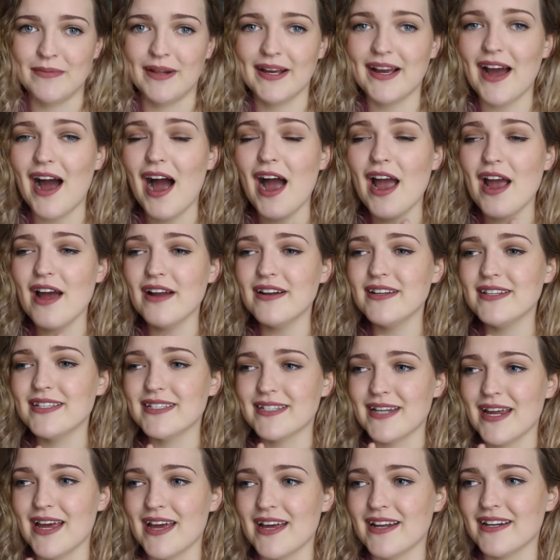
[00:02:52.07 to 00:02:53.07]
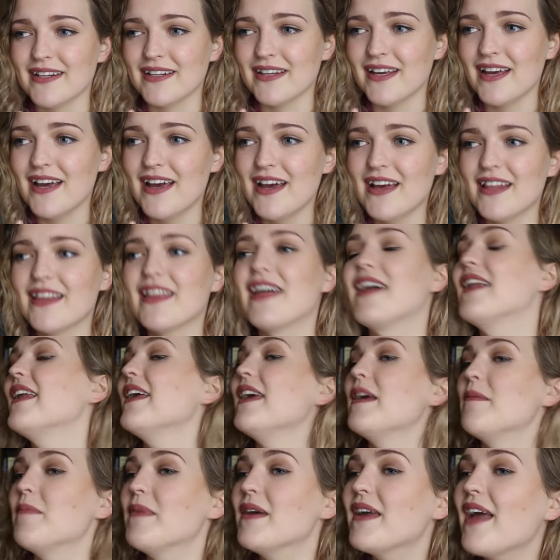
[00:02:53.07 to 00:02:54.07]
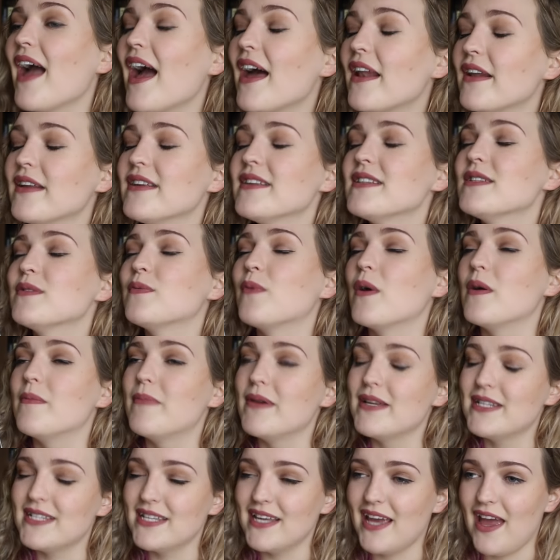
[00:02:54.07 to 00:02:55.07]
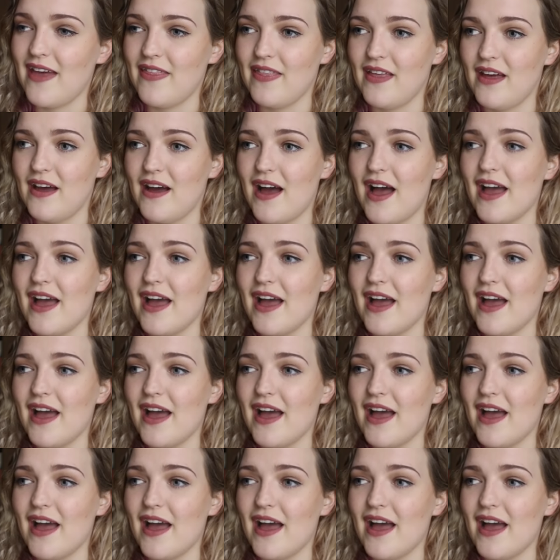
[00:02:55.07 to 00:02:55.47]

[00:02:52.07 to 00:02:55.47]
Like, I understand that him and Katniss won't be together.